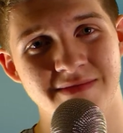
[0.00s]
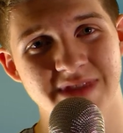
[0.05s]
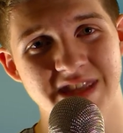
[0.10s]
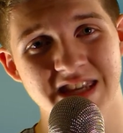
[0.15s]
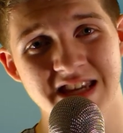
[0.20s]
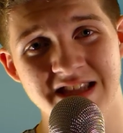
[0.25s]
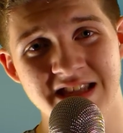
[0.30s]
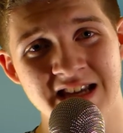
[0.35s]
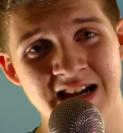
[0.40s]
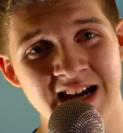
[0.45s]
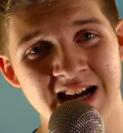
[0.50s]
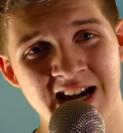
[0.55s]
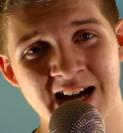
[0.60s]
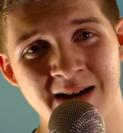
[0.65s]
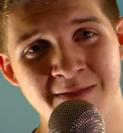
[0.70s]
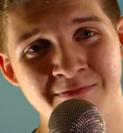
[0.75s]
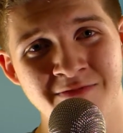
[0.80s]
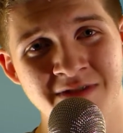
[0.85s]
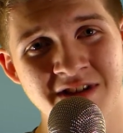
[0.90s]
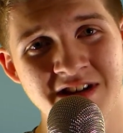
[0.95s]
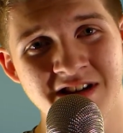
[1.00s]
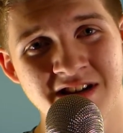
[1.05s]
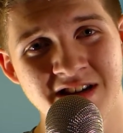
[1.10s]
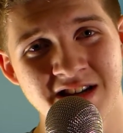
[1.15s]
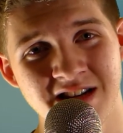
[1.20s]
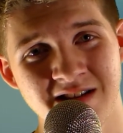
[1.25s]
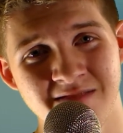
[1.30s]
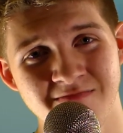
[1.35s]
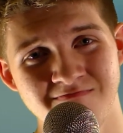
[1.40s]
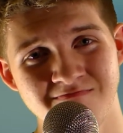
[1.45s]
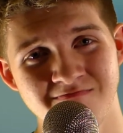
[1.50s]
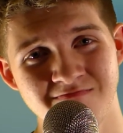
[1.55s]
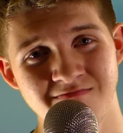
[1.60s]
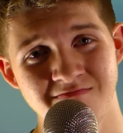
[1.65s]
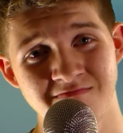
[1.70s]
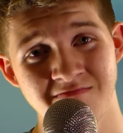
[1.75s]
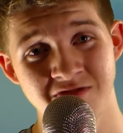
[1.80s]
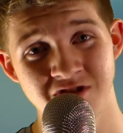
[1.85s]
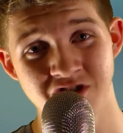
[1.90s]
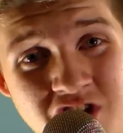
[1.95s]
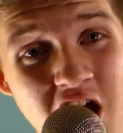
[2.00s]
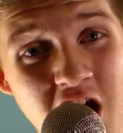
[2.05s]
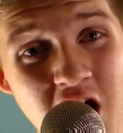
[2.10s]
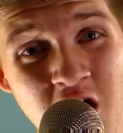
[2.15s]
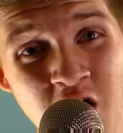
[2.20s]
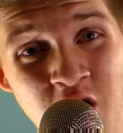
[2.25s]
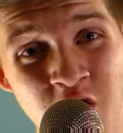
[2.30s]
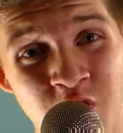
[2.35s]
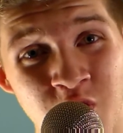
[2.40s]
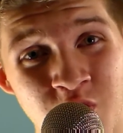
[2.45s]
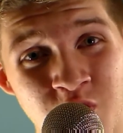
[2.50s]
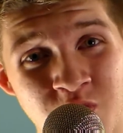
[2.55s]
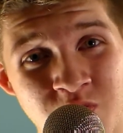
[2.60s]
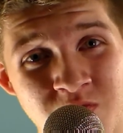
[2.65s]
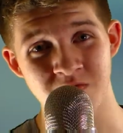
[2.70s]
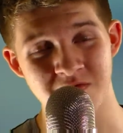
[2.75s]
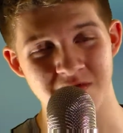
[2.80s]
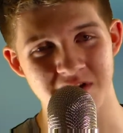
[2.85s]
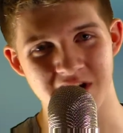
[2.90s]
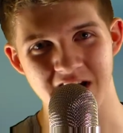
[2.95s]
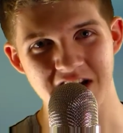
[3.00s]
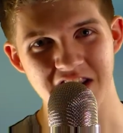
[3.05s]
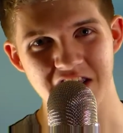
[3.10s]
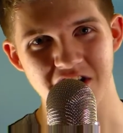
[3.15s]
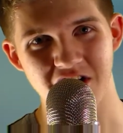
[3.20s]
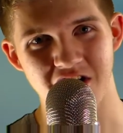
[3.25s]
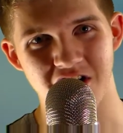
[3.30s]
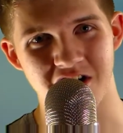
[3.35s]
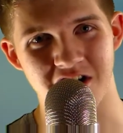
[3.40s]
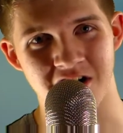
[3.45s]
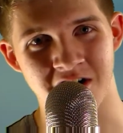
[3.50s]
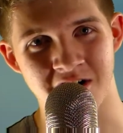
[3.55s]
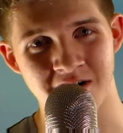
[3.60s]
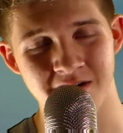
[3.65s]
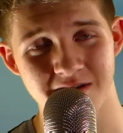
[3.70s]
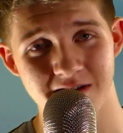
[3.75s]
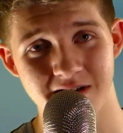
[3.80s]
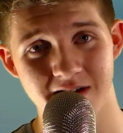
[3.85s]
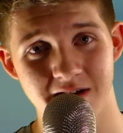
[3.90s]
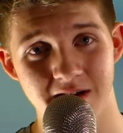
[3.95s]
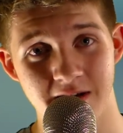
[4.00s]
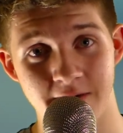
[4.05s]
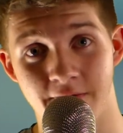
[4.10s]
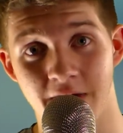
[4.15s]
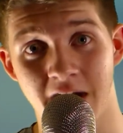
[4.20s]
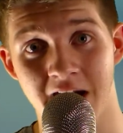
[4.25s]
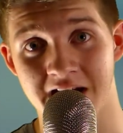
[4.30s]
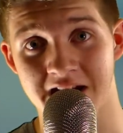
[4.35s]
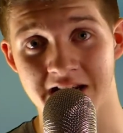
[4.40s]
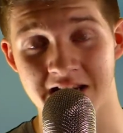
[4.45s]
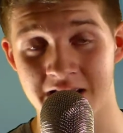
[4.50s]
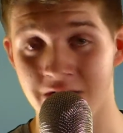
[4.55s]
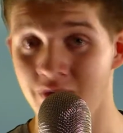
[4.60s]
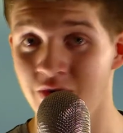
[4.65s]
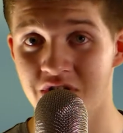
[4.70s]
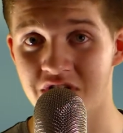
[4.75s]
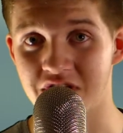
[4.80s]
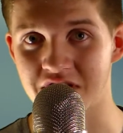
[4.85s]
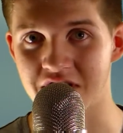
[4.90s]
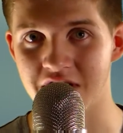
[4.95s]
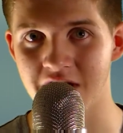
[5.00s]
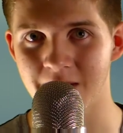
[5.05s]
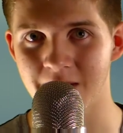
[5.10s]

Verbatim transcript: Did that happen? No, not at all. In fact, it was just the